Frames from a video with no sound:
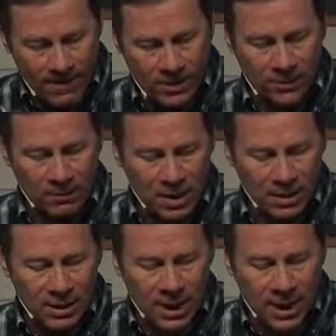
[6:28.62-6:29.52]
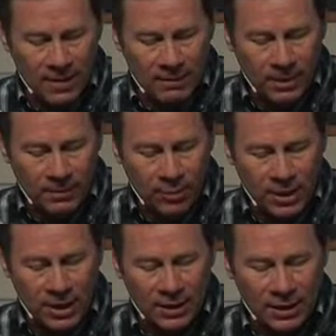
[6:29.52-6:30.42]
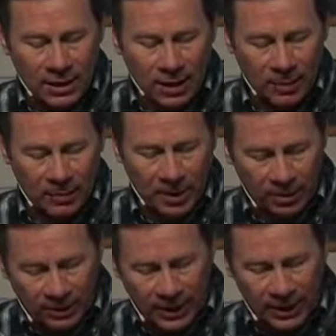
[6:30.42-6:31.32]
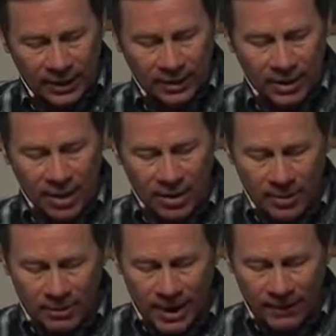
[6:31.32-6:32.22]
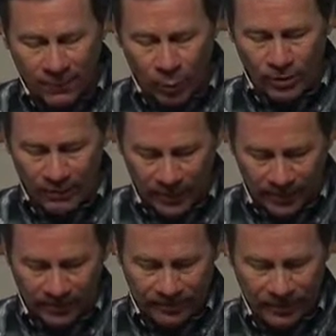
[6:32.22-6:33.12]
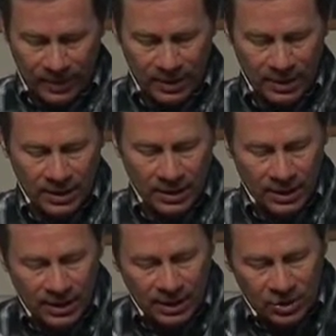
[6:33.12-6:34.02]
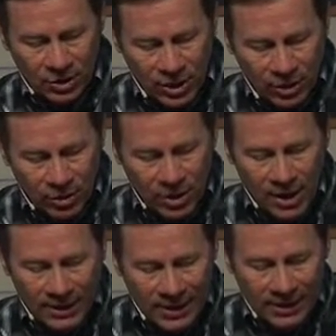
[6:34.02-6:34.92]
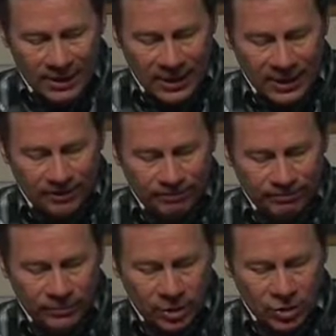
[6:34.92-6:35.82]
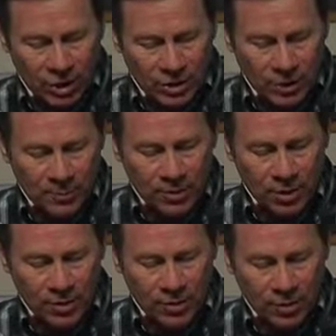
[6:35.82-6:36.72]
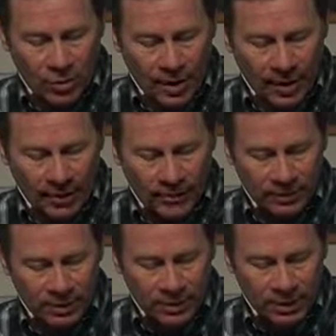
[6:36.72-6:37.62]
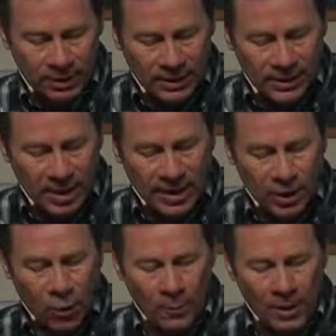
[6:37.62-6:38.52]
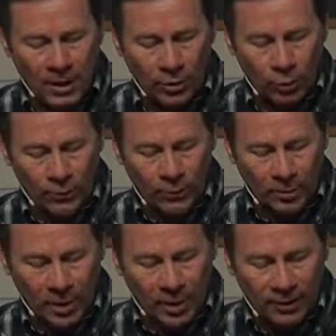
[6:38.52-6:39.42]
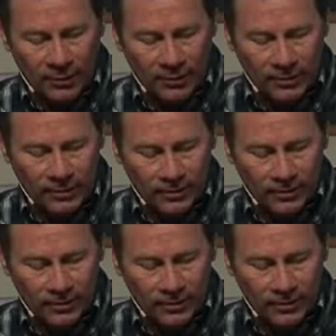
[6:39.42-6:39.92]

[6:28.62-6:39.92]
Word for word: Some men came, bringing to him a paralytic carried by four of them. Since they could not get to him, to Jesus, because of the crowd, they made an opening in the roof above,